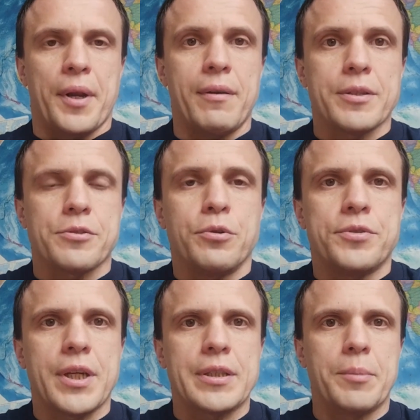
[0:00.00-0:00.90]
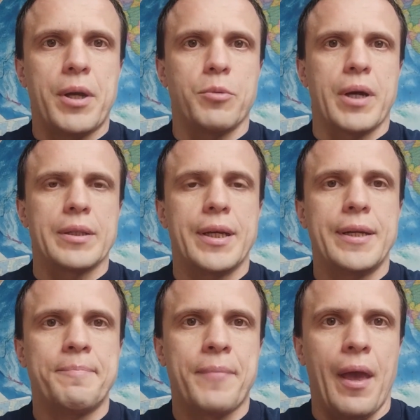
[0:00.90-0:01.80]
Greetings to everyone on my
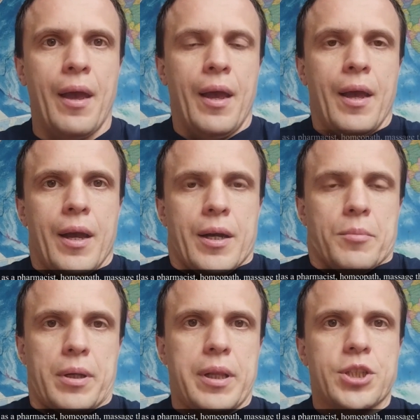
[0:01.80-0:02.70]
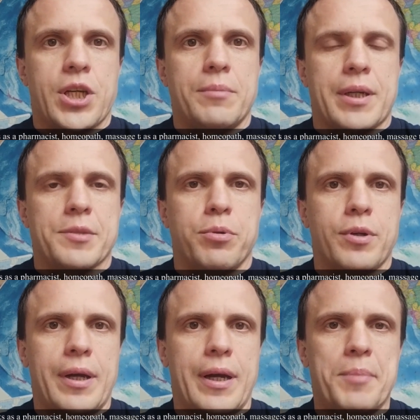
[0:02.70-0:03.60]
channel. We
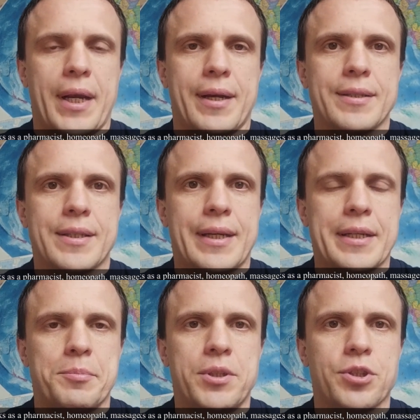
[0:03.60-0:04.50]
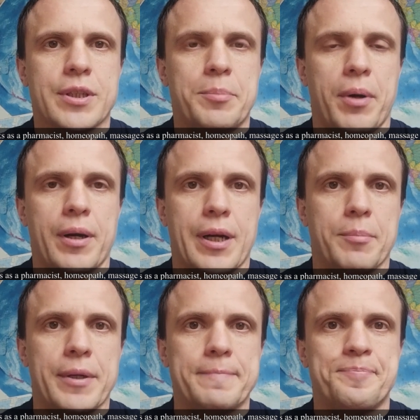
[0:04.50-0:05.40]
continue to discuss the American
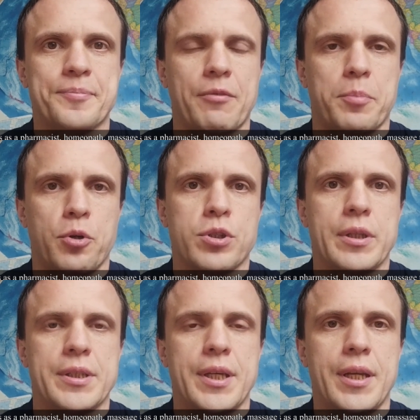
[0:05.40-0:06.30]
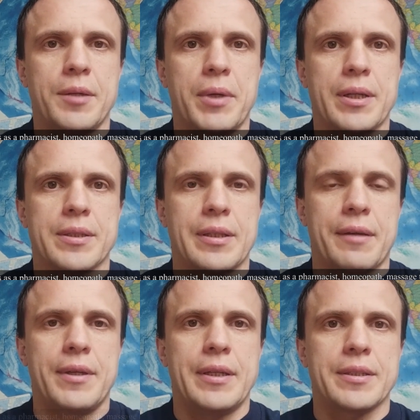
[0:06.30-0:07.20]
space program. In the
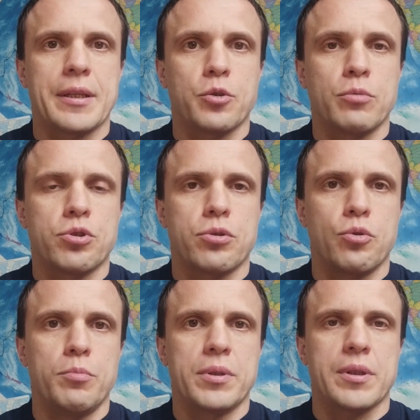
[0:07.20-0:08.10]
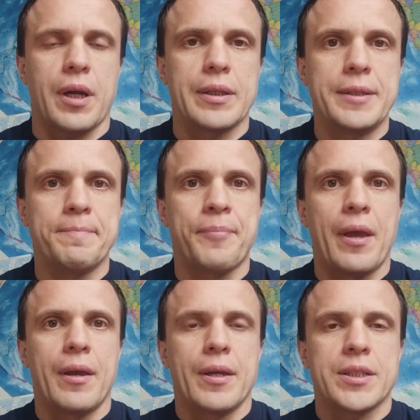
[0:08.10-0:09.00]
last episode, we left
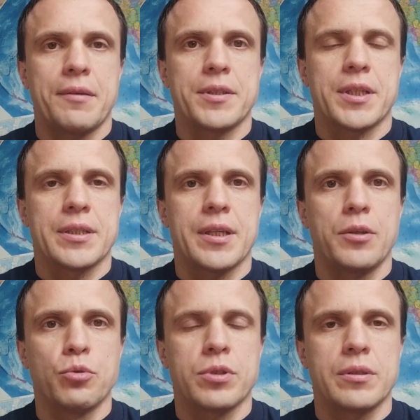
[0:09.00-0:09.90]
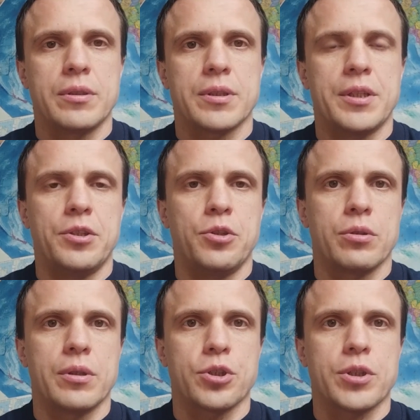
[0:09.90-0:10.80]
off with both the Soviet Union and the
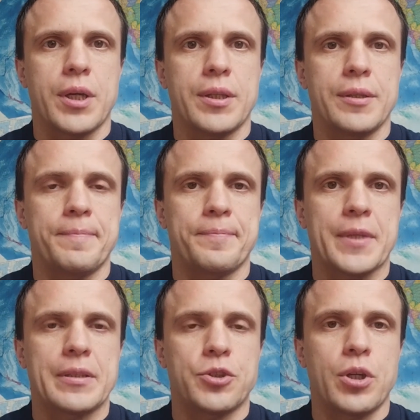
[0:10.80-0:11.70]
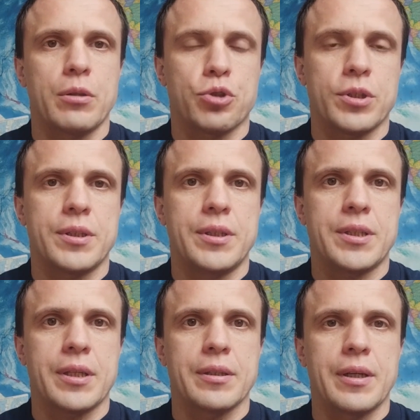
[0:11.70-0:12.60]
United States beginning
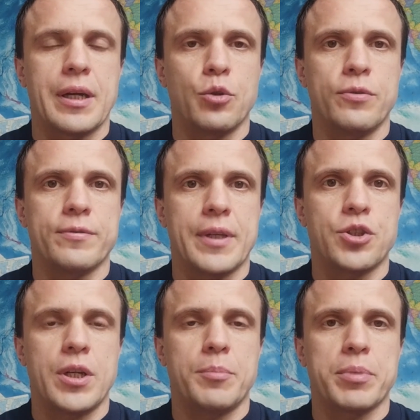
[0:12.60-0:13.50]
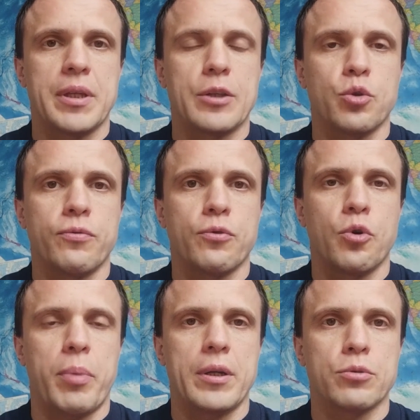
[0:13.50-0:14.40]
preparations for human spaceflight
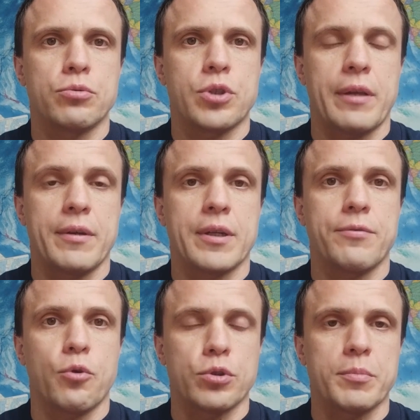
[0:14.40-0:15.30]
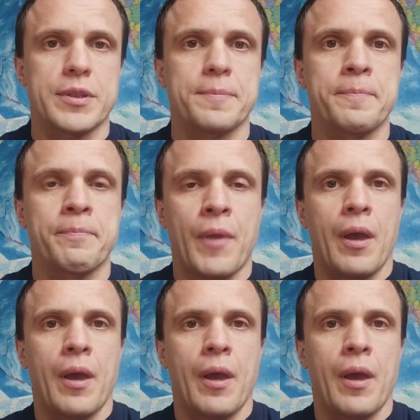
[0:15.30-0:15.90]
by the early 1960s.